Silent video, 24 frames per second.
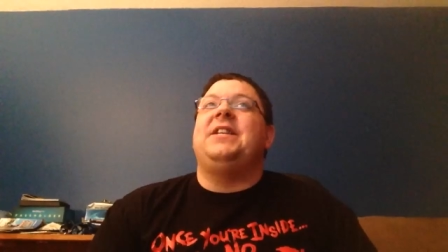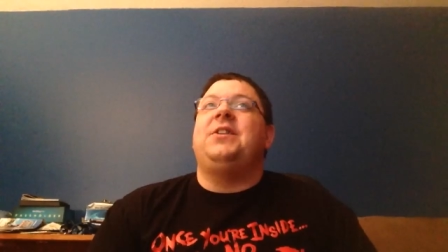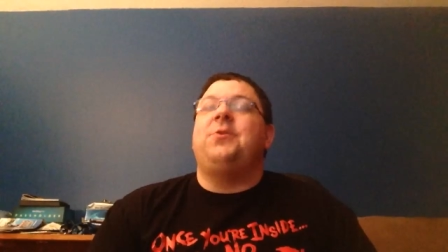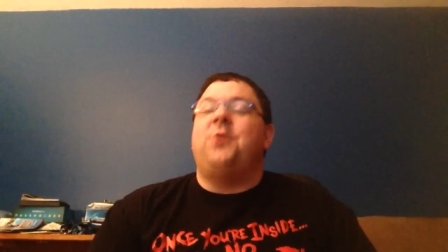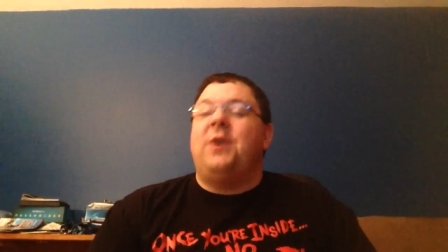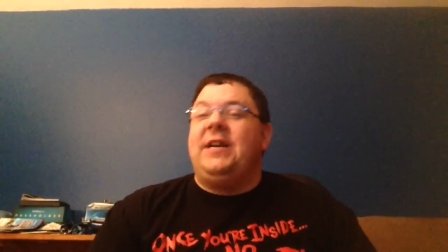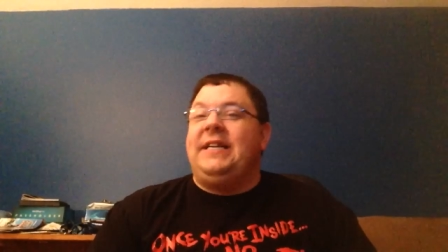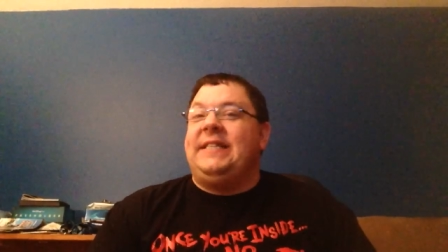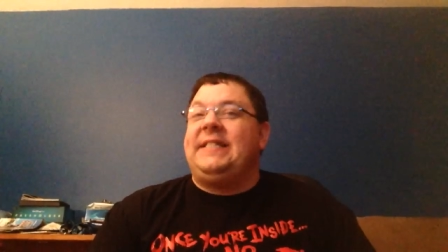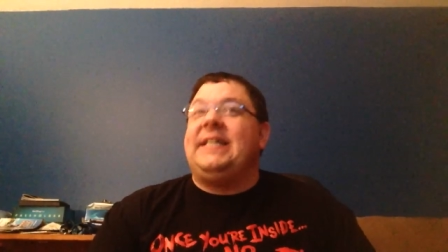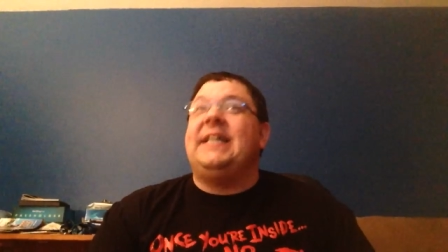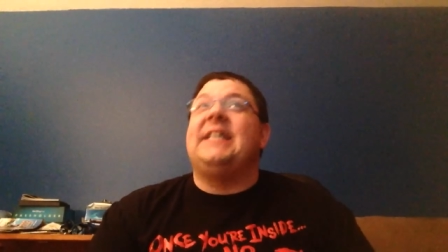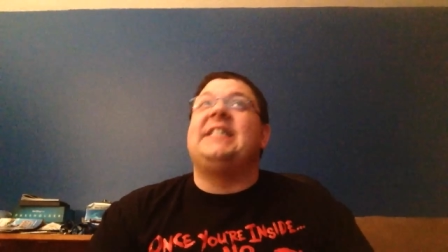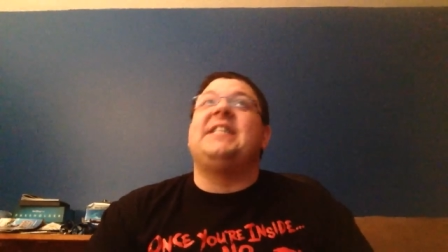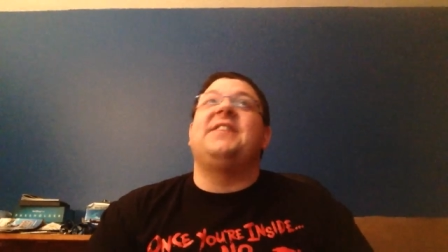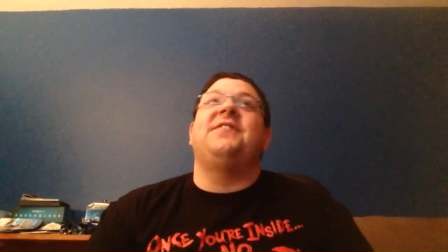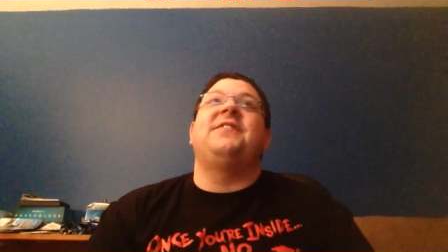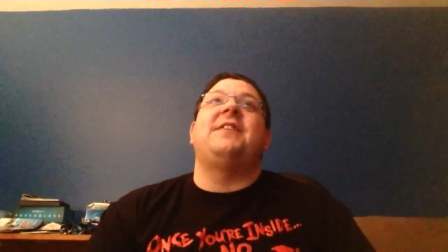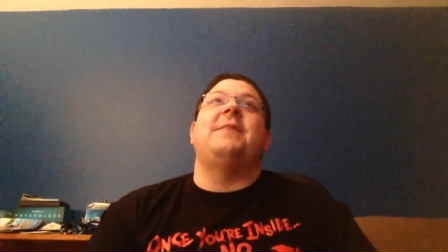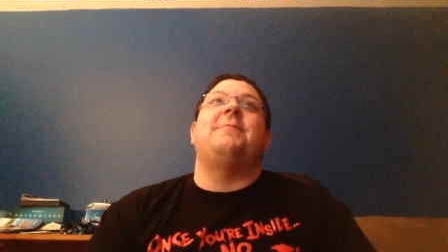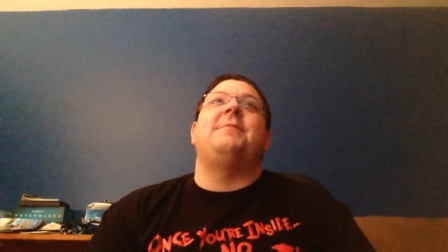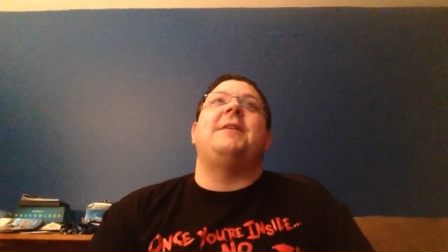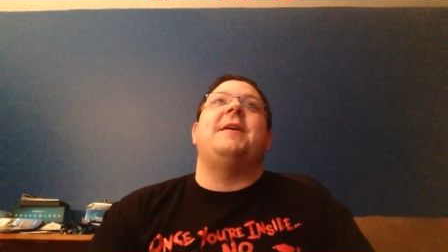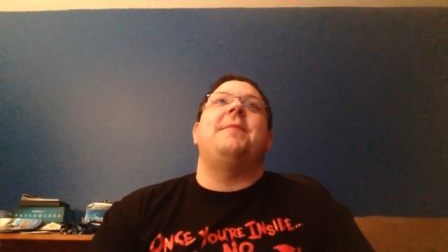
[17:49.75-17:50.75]
and 26th of
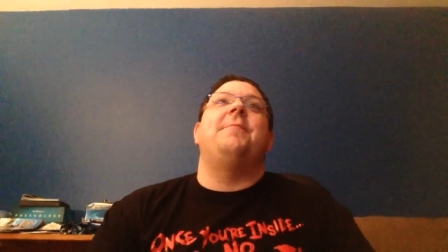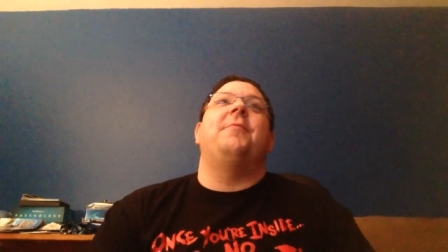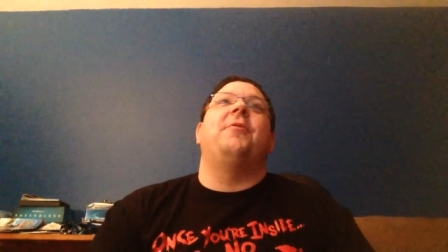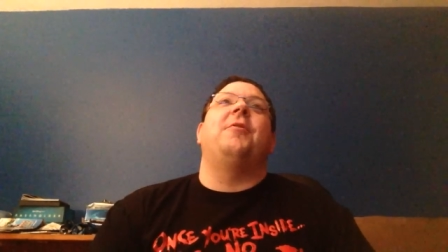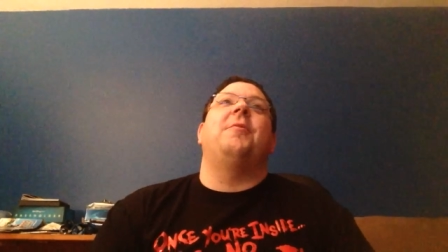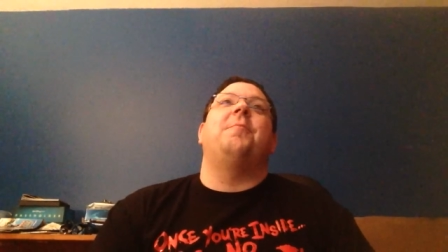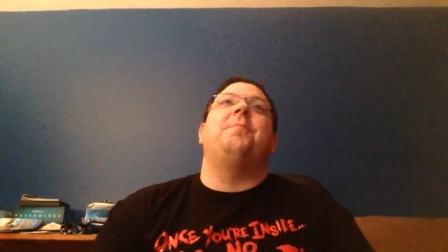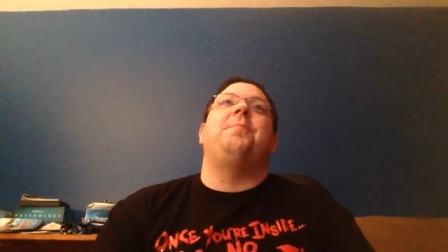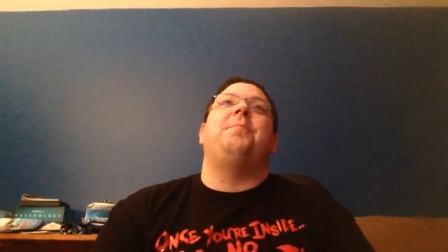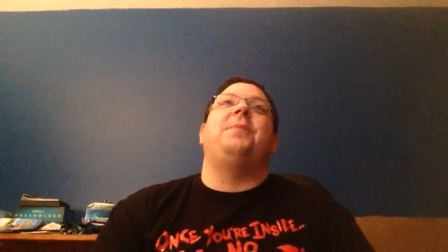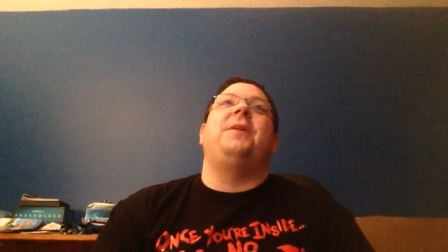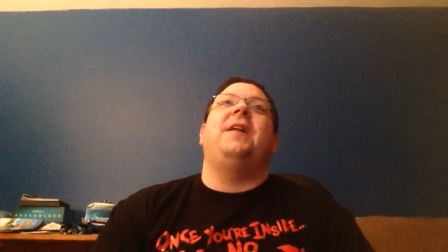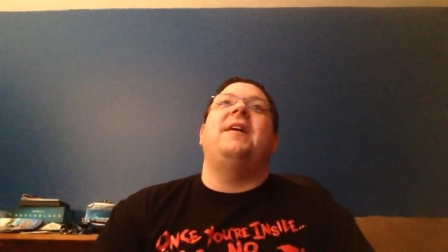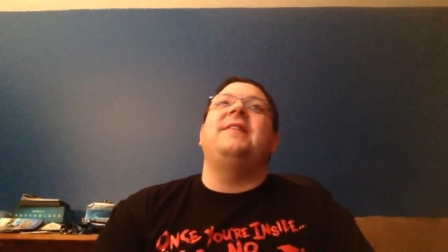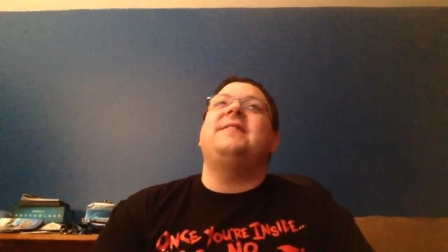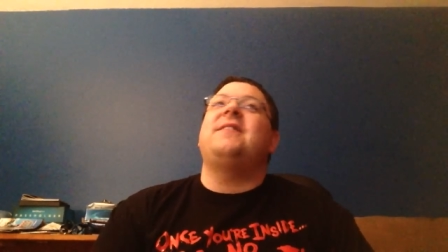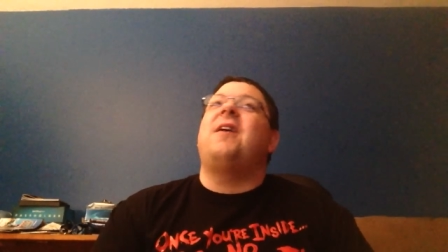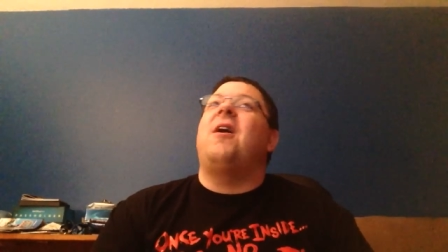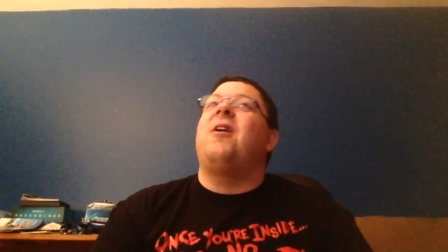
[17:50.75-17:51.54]
September, plus